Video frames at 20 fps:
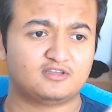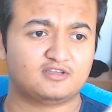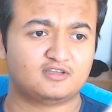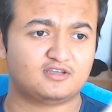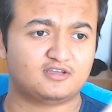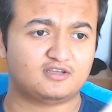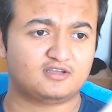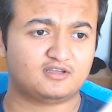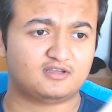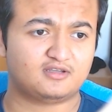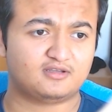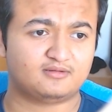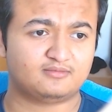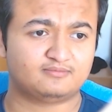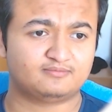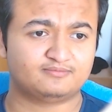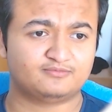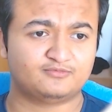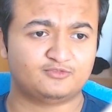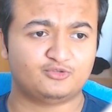
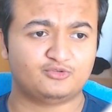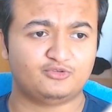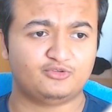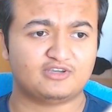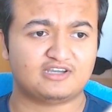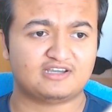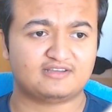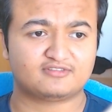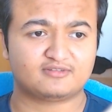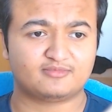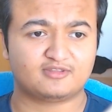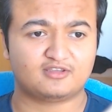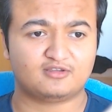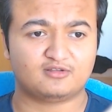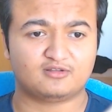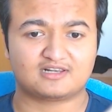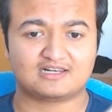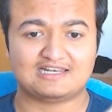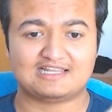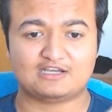You have something
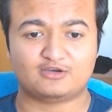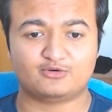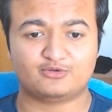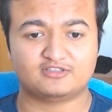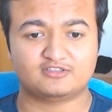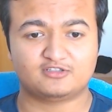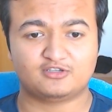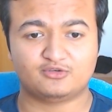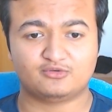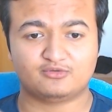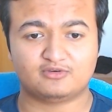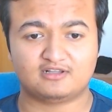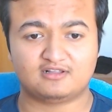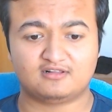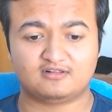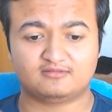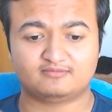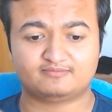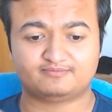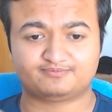called Cloud
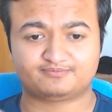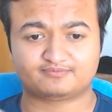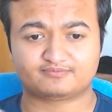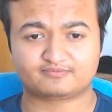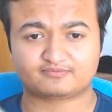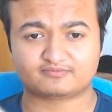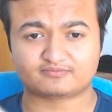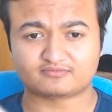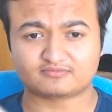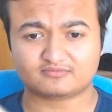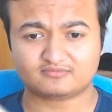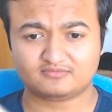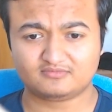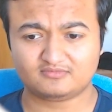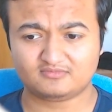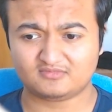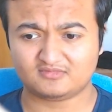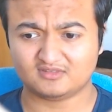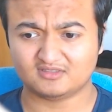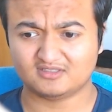SQL,
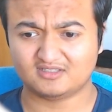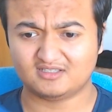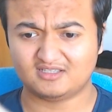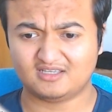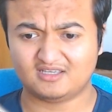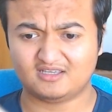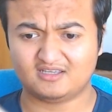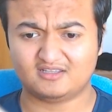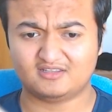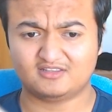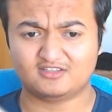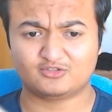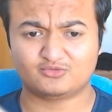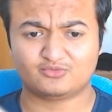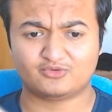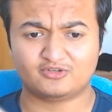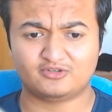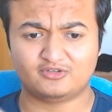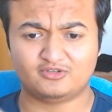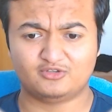and this
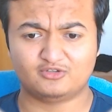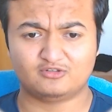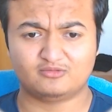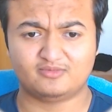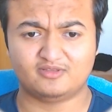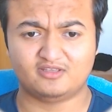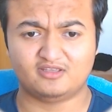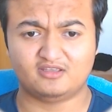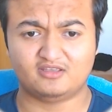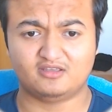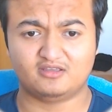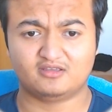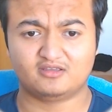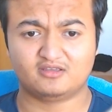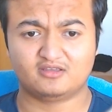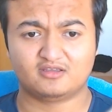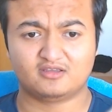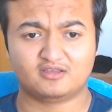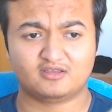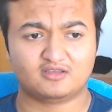one you'll be,
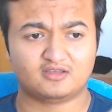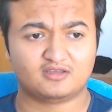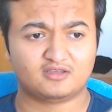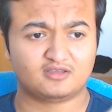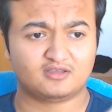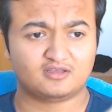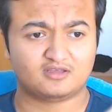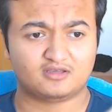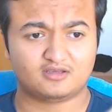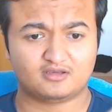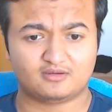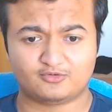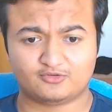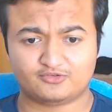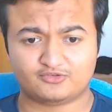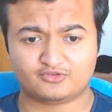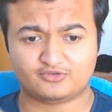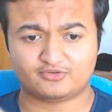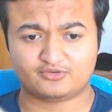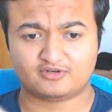I'm not
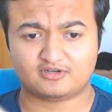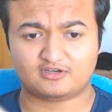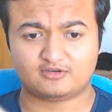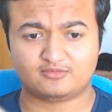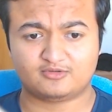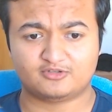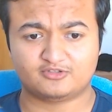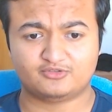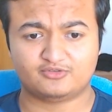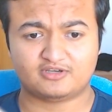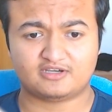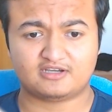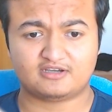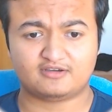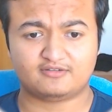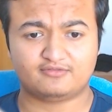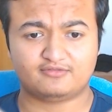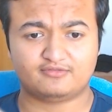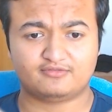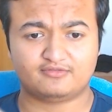sure how much you
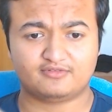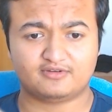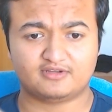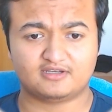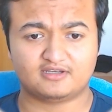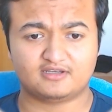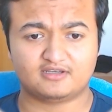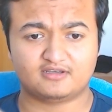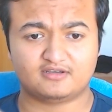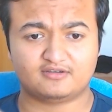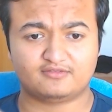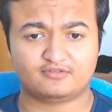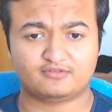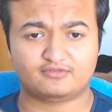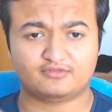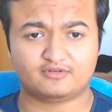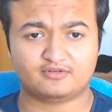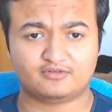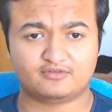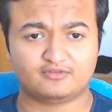have
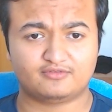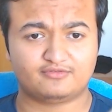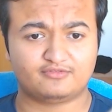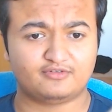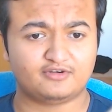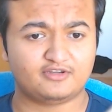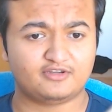on the free